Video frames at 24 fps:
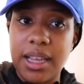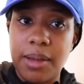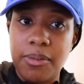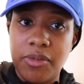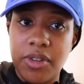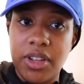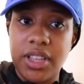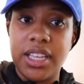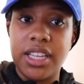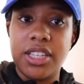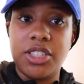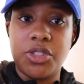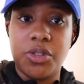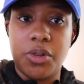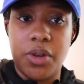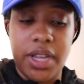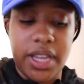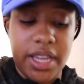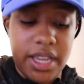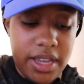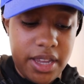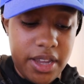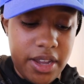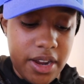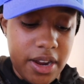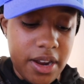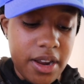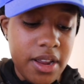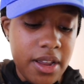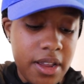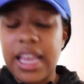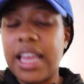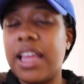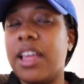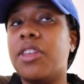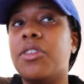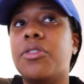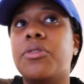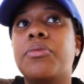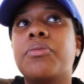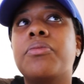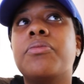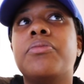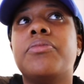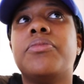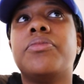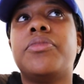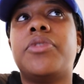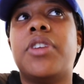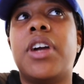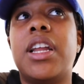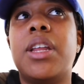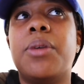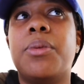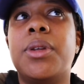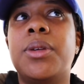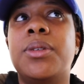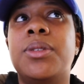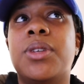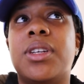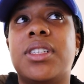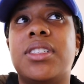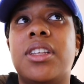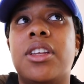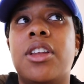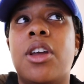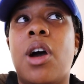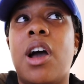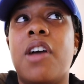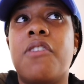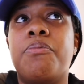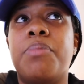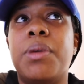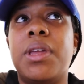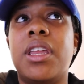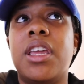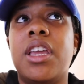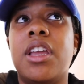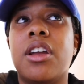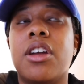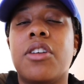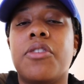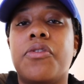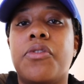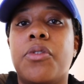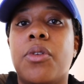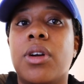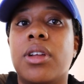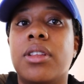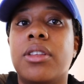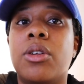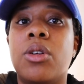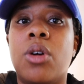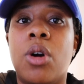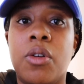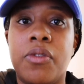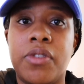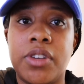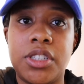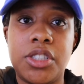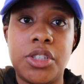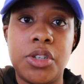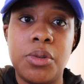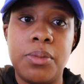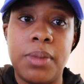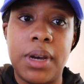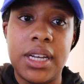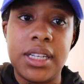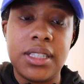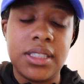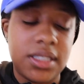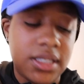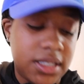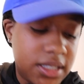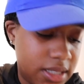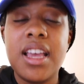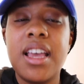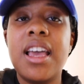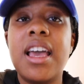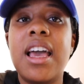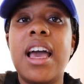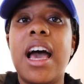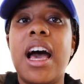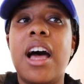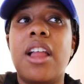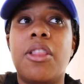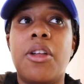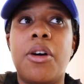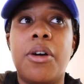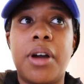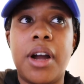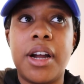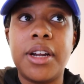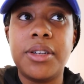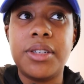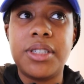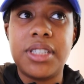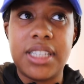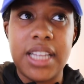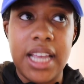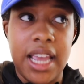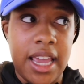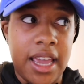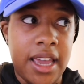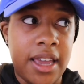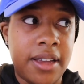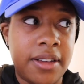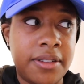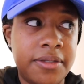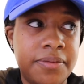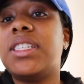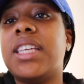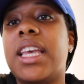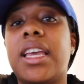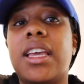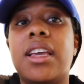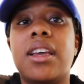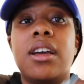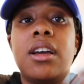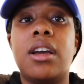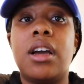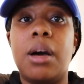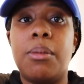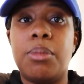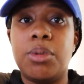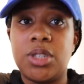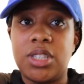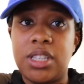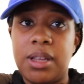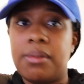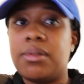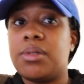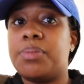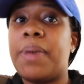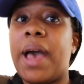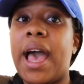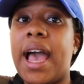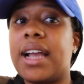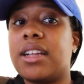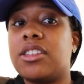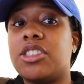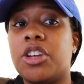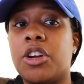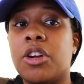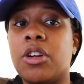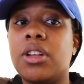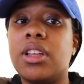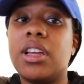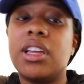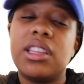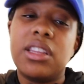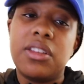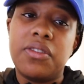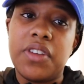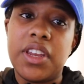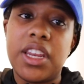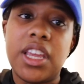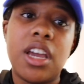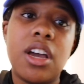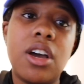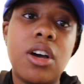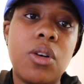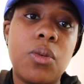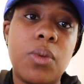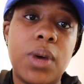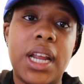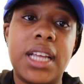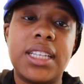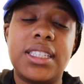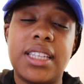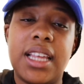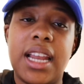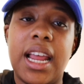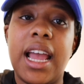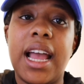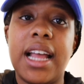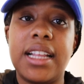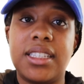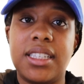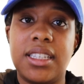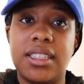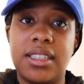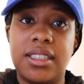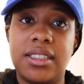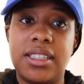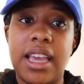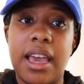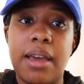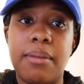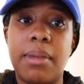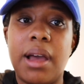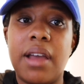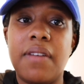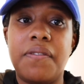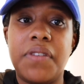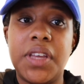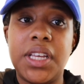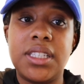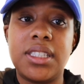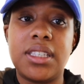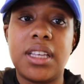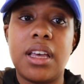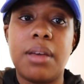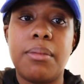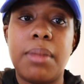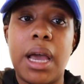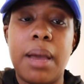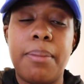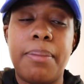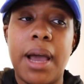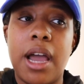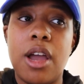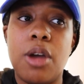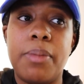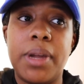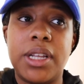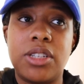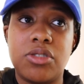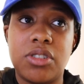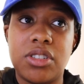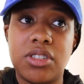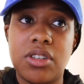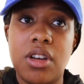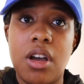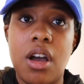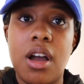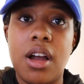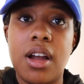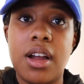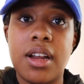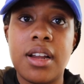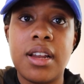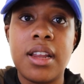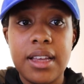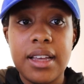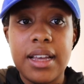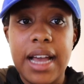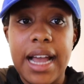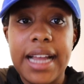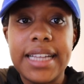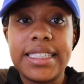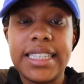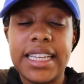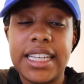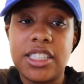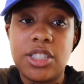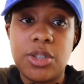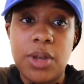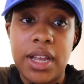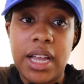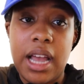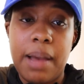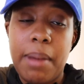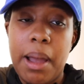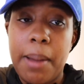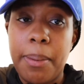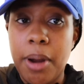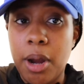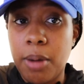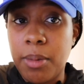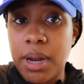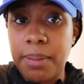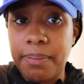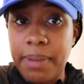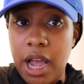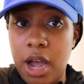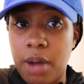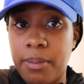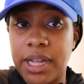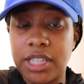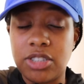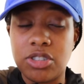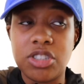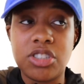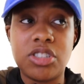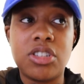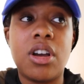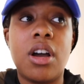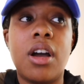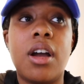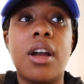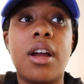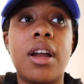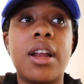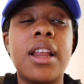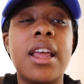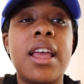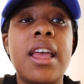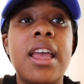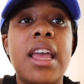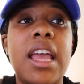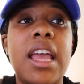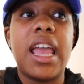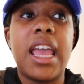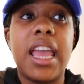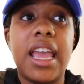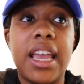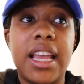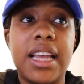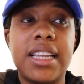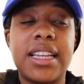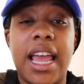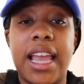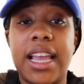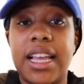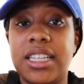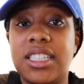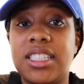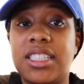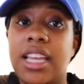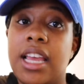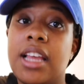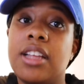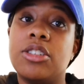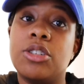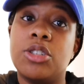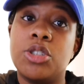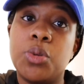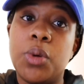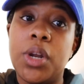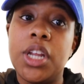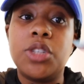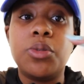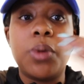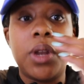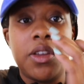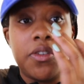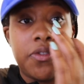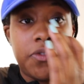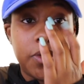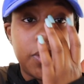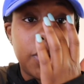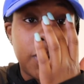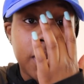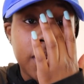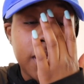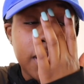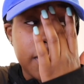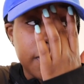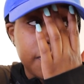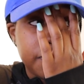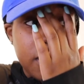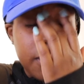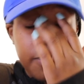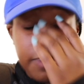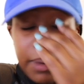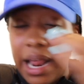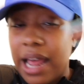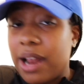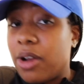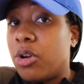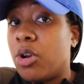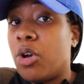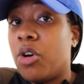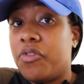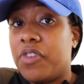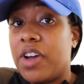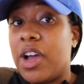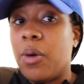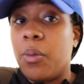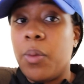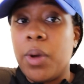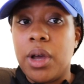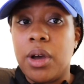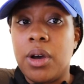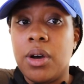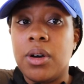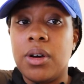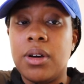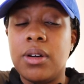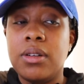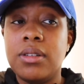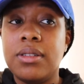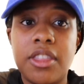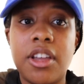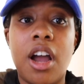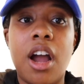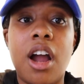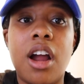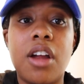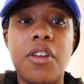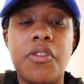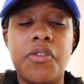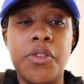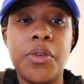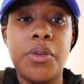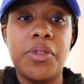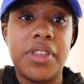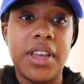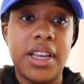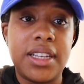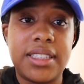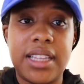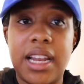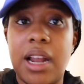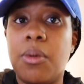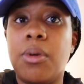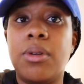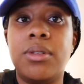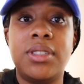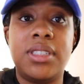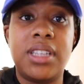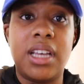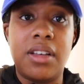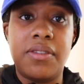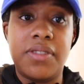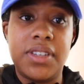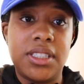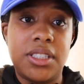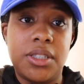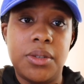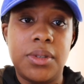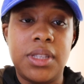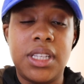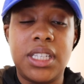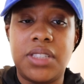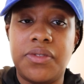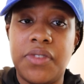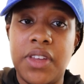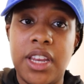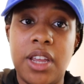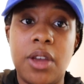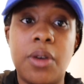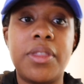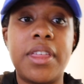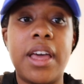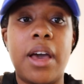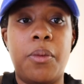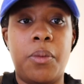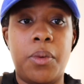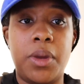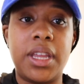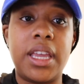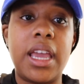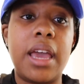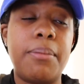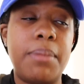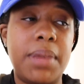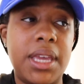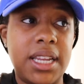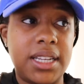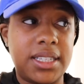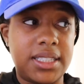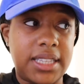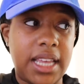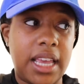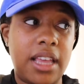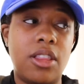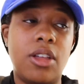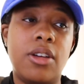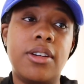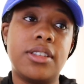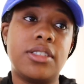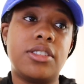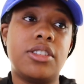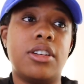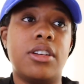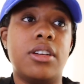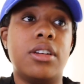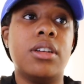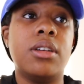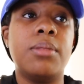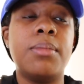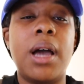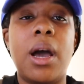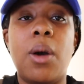I'm really enjoying it here. And for anyone who doesn't know, I've been here for a little over 2 months. How long are you staying? Taking a couple steps back to early in the video when I said I had to get my visa, my biometrics card. I did, so I got my permanent biometrics card and I can stay until 2024, but I don't know if I will. There are a few things that I won't delve into in this video that would get me to stay long term.